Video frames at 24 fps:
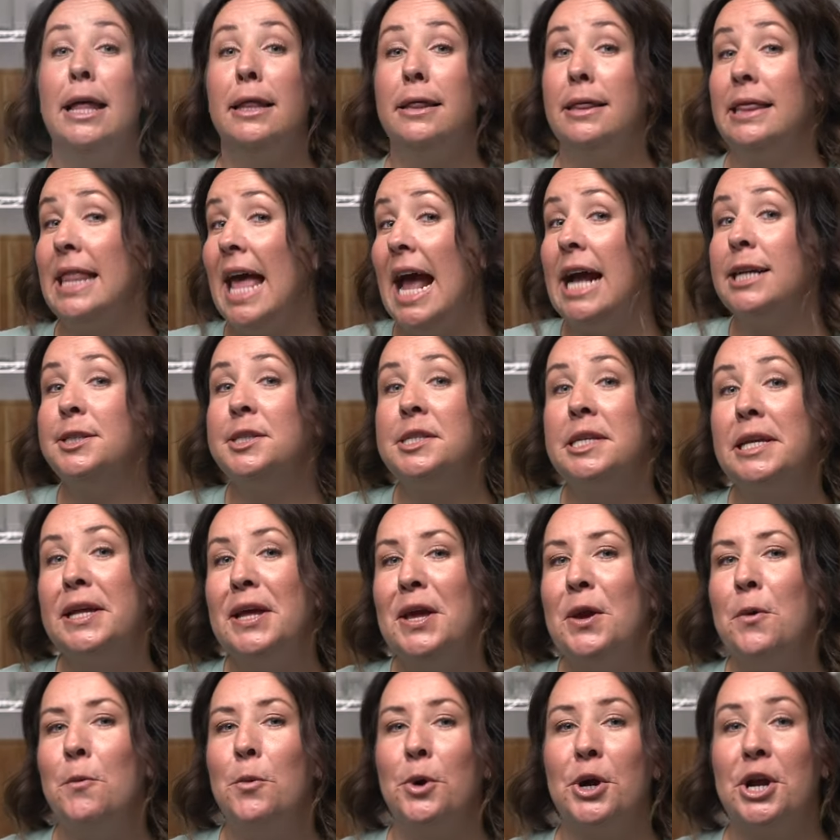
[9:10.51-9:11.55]

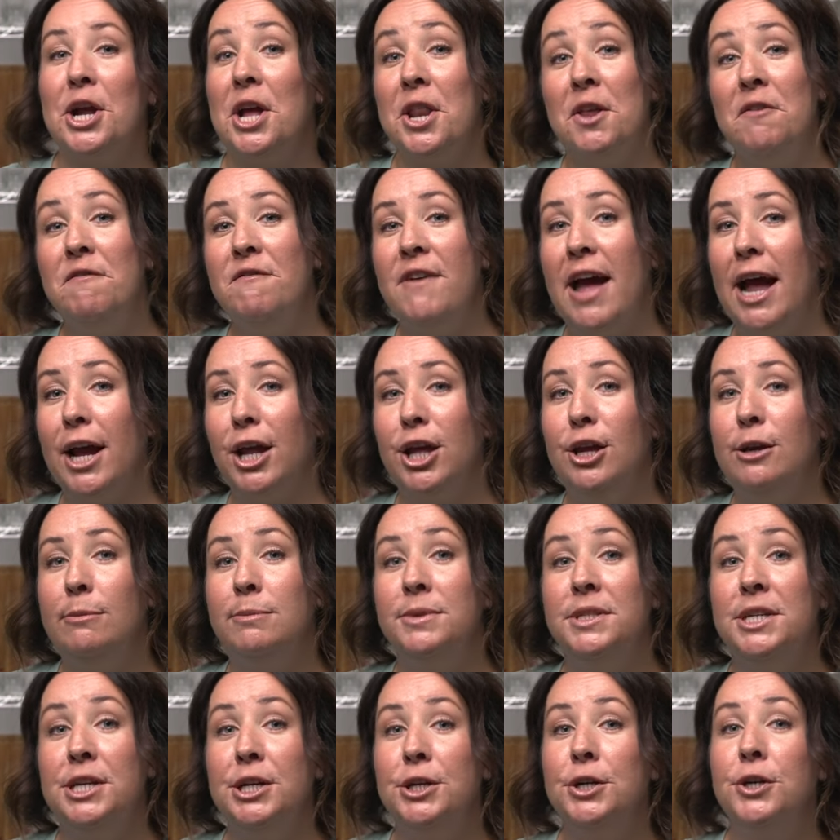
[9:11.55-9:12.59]
Lastly, we're gonna vacuum
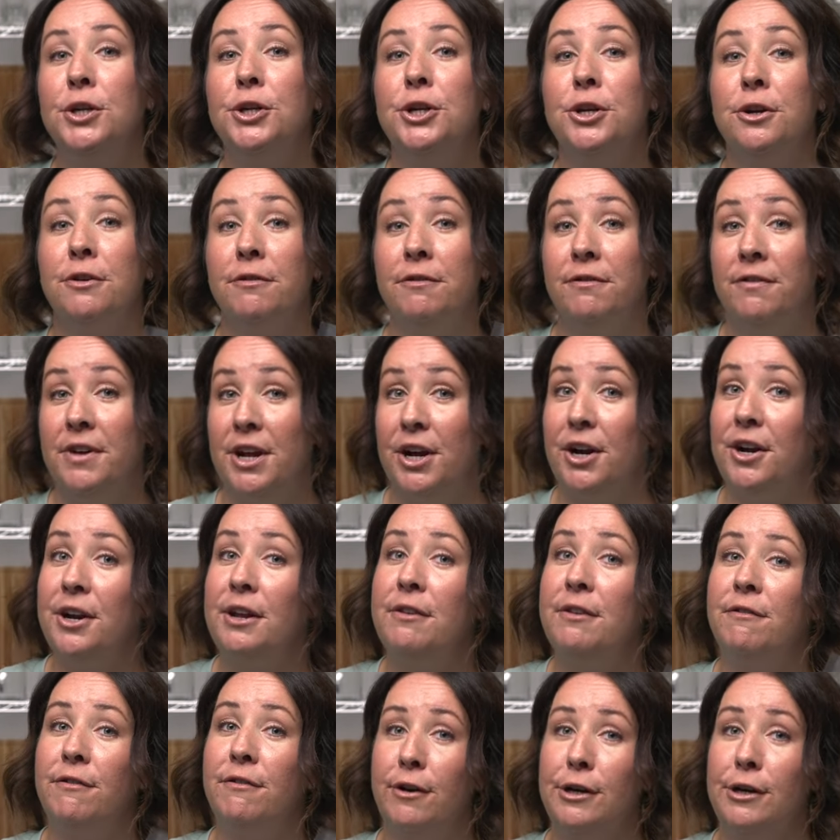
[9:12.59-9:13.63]
seal your
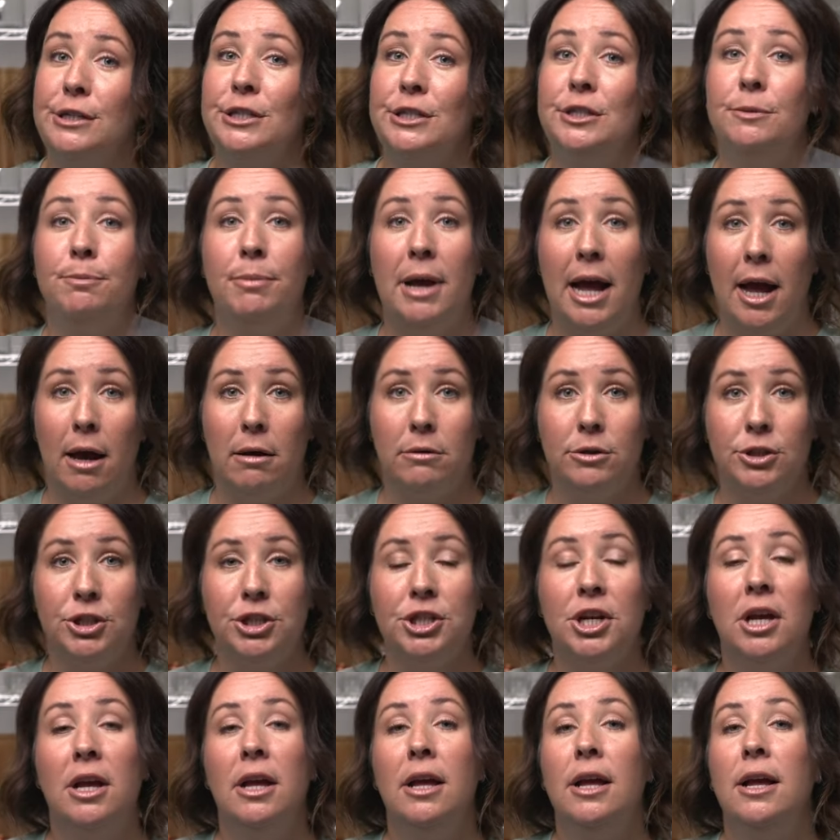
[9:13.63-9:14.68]
very first
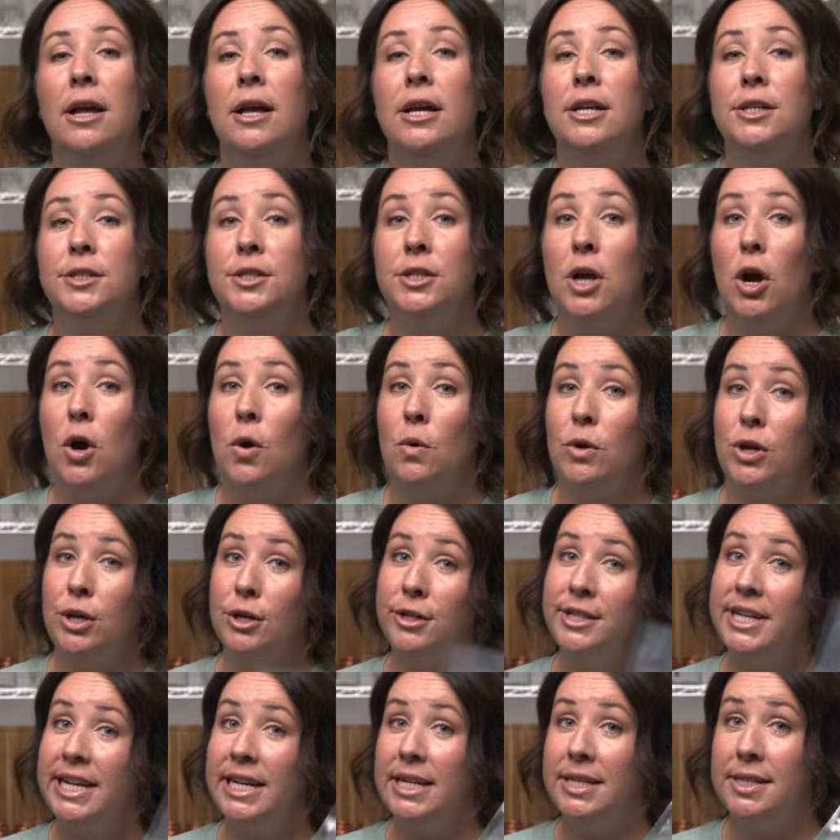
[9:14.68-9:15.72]
pouch. So you'll
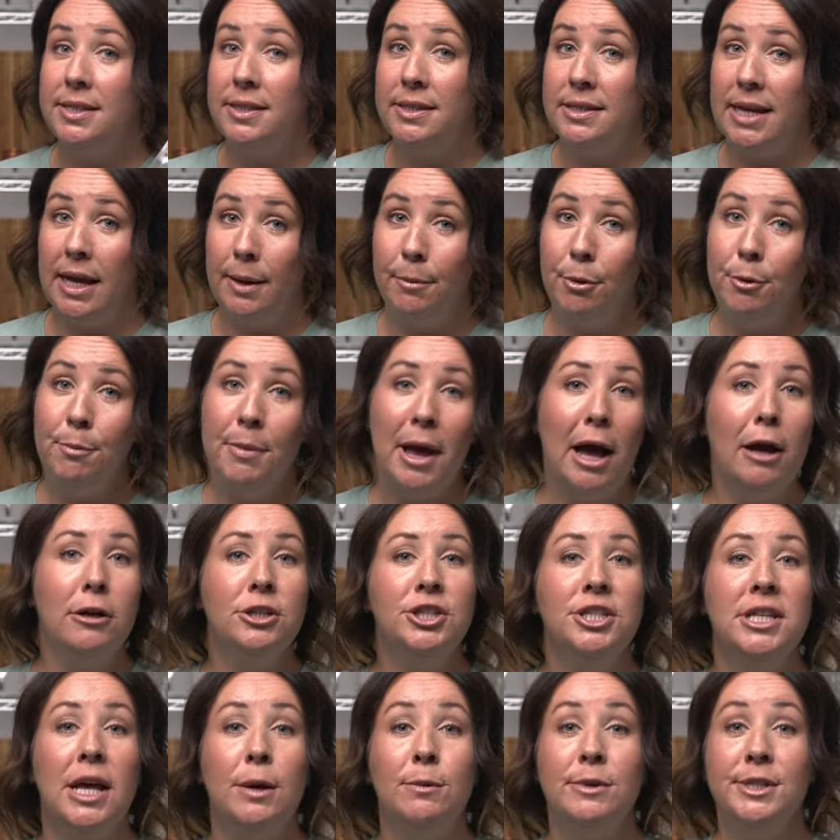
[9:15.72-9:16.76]
need a sample
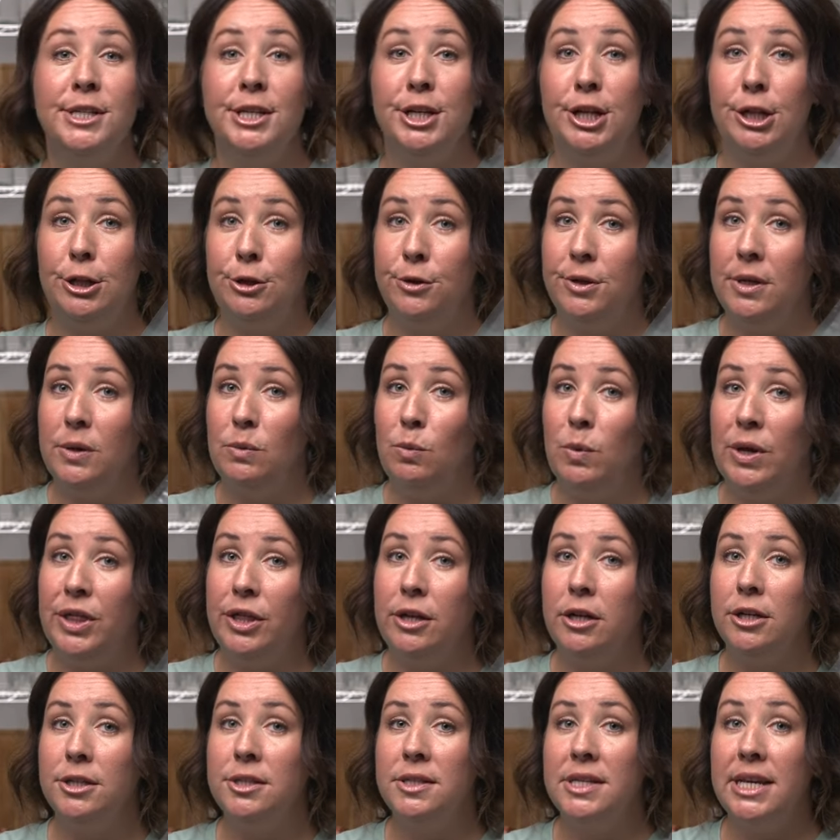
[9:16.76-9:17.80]
pouch that was included with
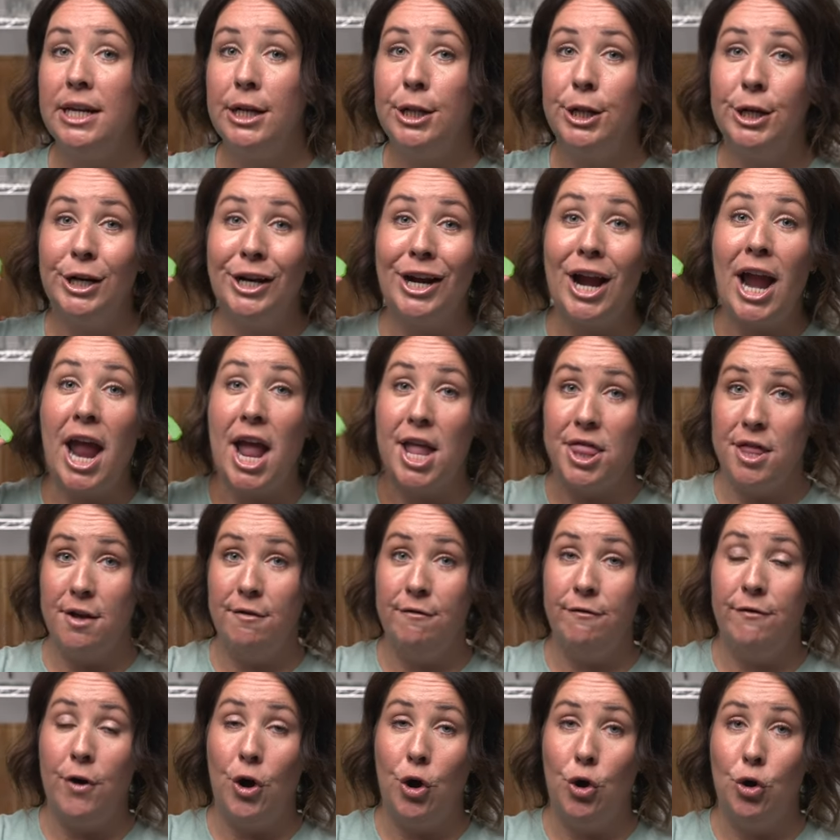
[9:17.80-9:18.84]
your sealer and the
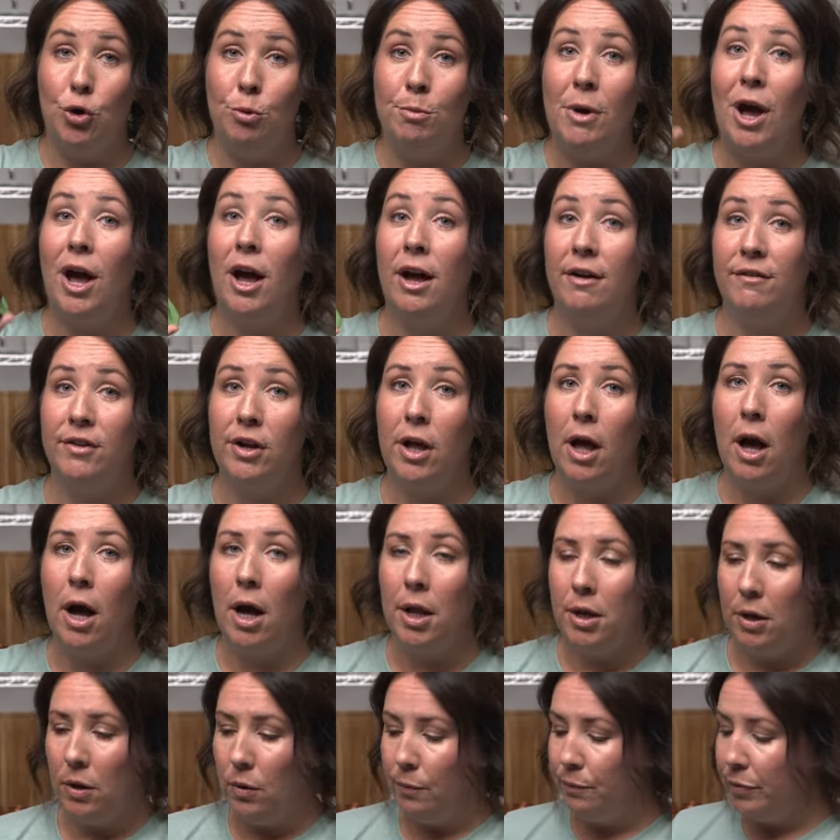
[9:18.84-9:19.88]
foam
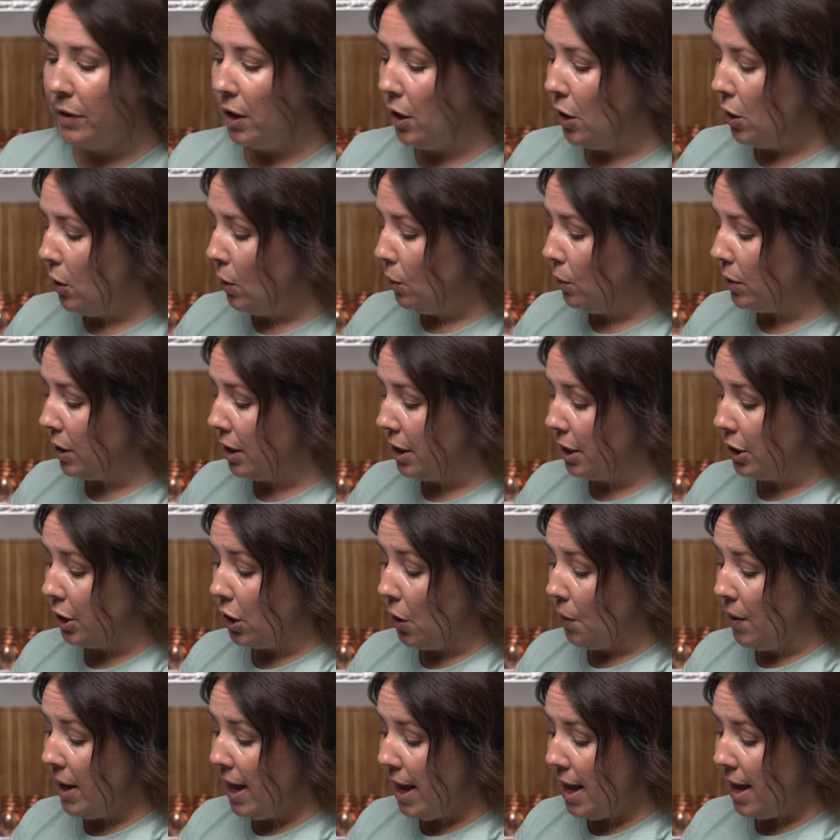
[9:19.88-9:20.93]
avocado. We're gonna
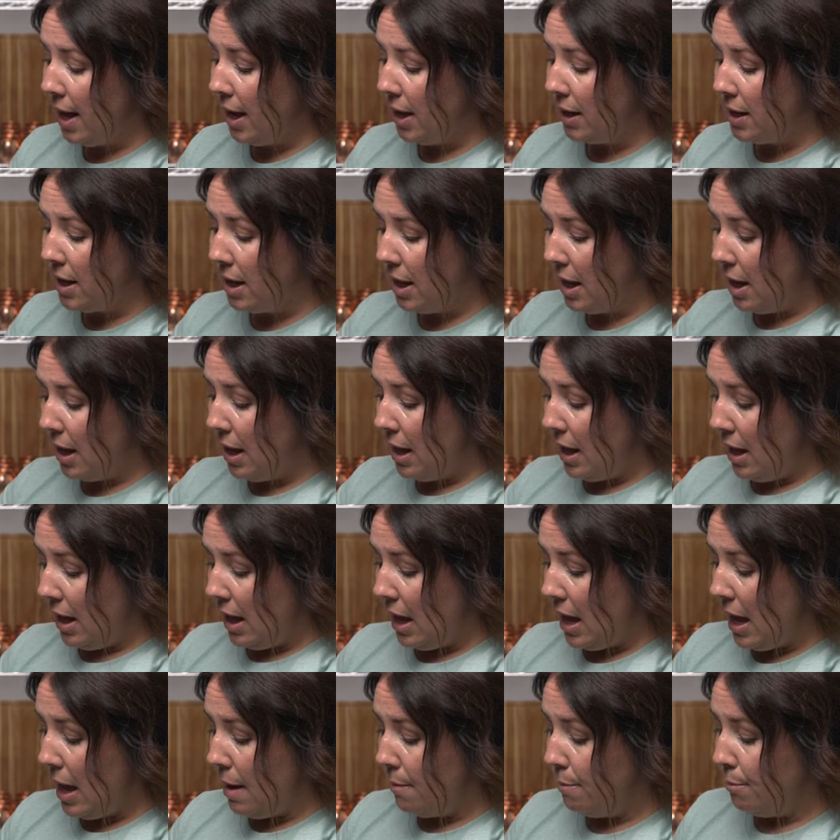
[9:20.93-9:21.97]
go ahead,
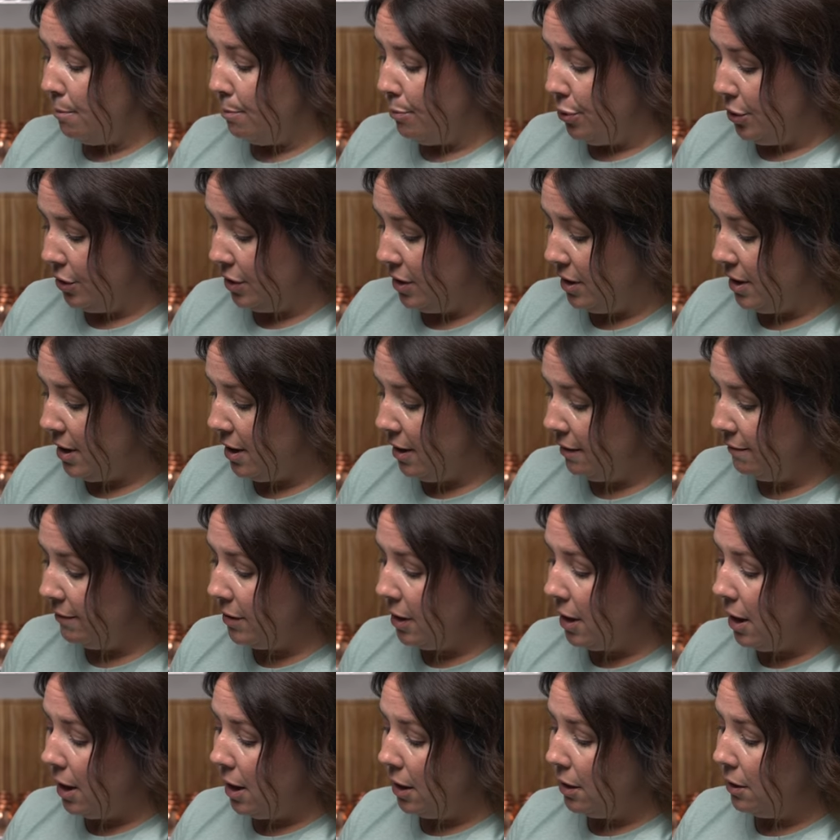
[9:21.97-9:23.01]
put the
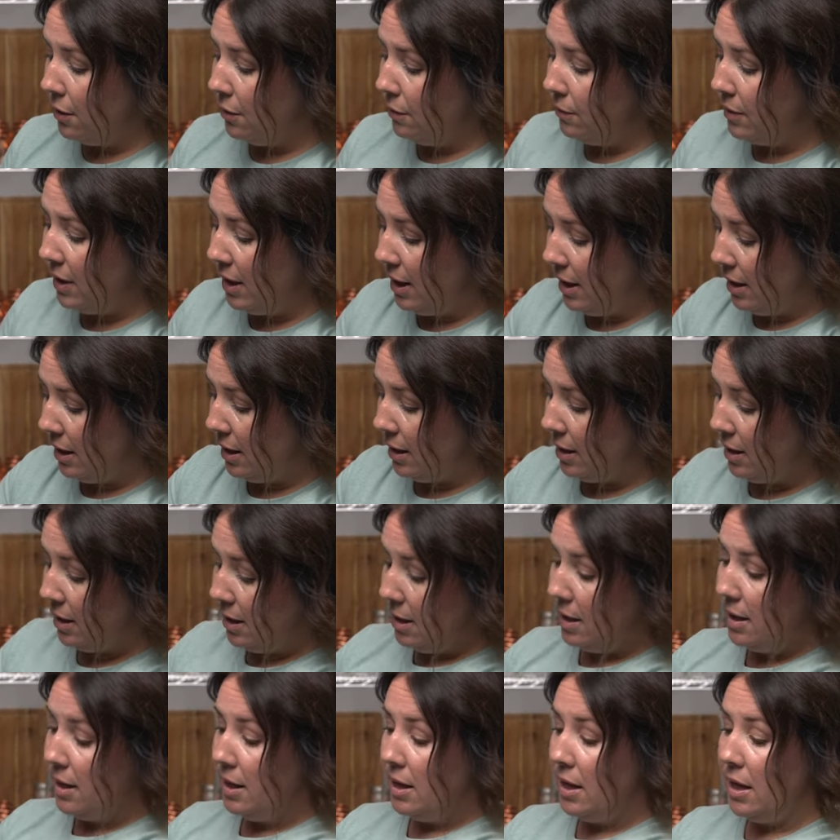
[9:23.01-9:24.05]
avocado
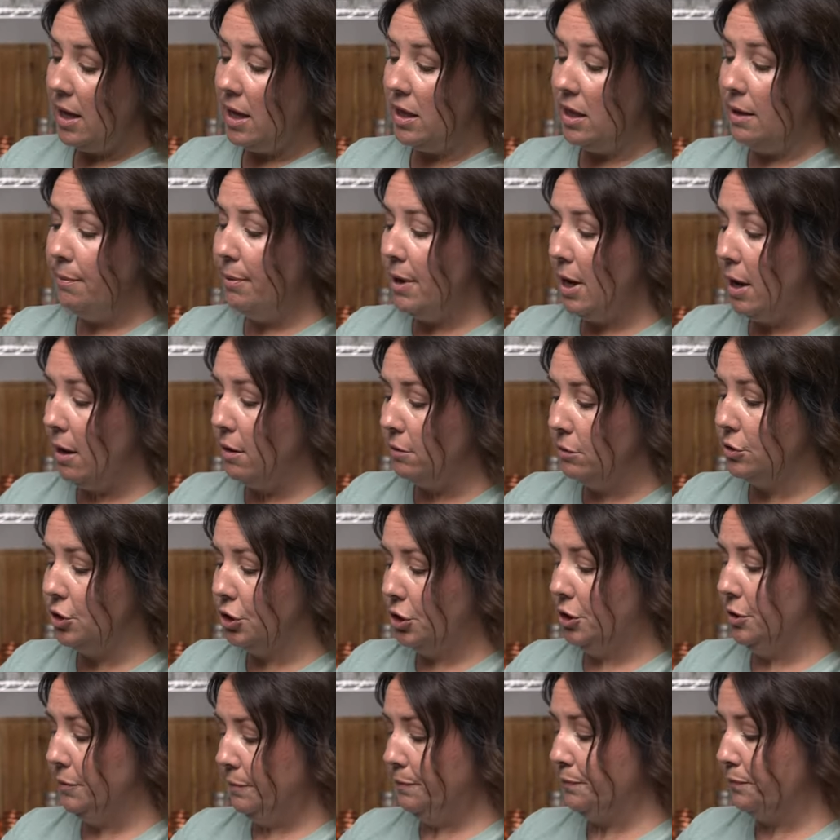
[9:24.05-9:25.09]
in the
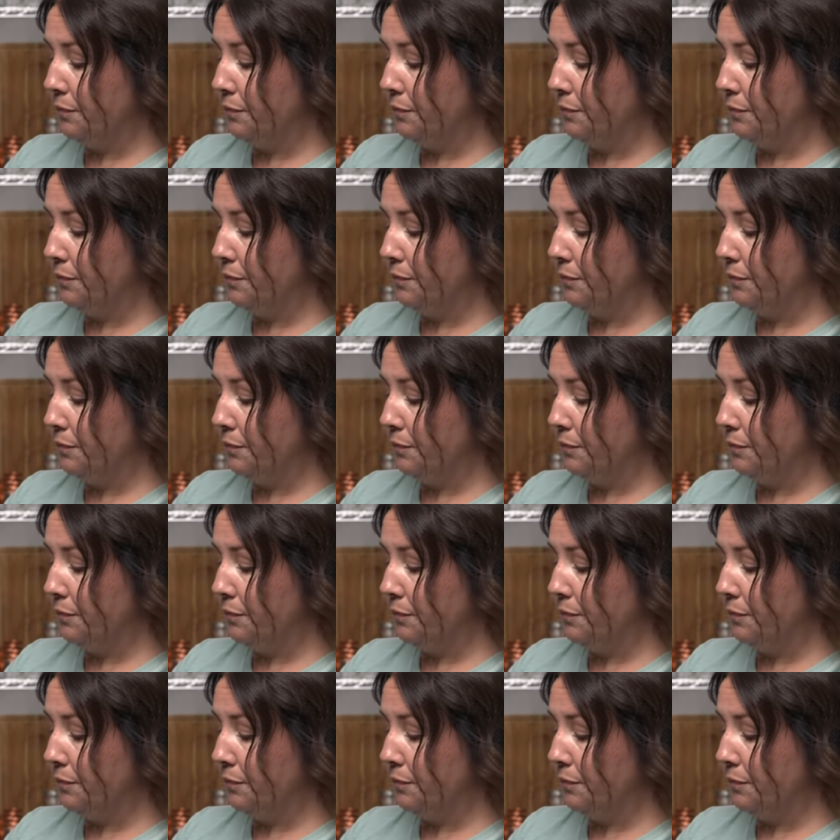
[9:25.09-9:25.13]
pouch,